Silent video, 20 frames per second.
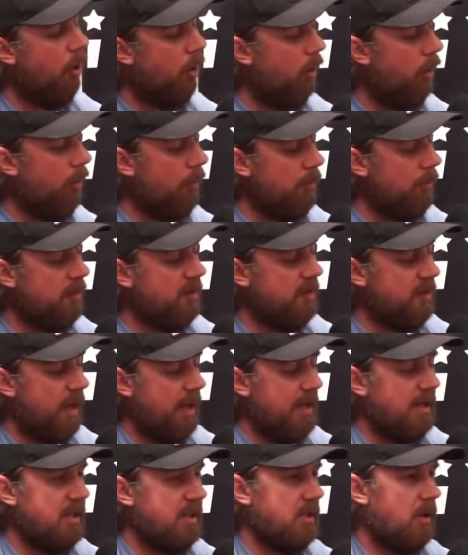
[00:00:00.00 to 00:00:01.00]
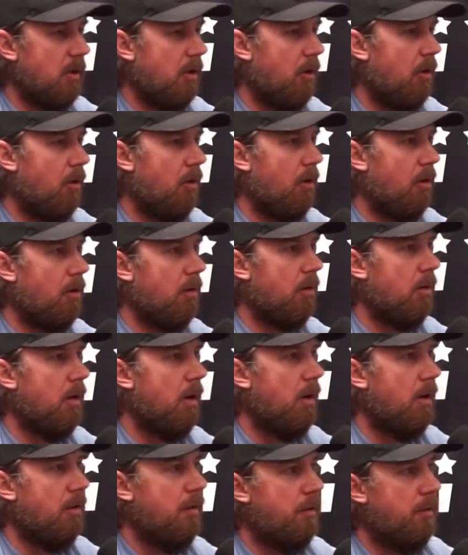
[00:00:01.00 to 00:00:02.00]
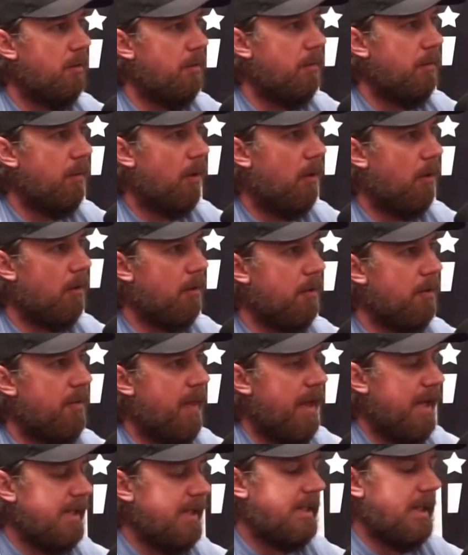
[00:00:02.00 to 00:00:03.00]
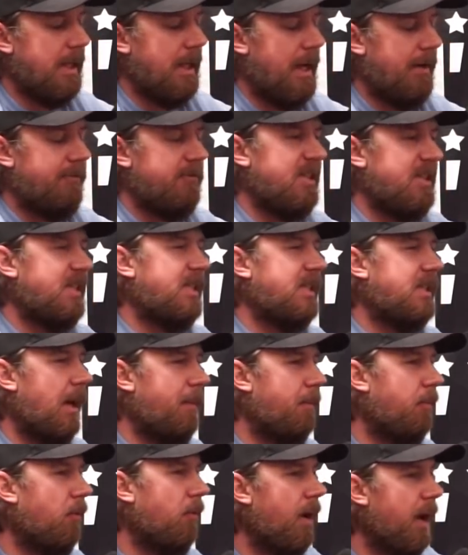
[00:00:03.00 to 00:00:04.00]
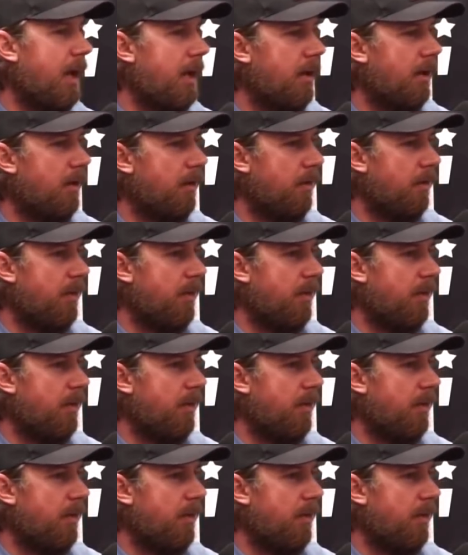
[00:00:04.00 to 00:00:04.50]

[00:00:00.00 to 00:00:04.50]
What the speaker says: All those things are things that kind of separate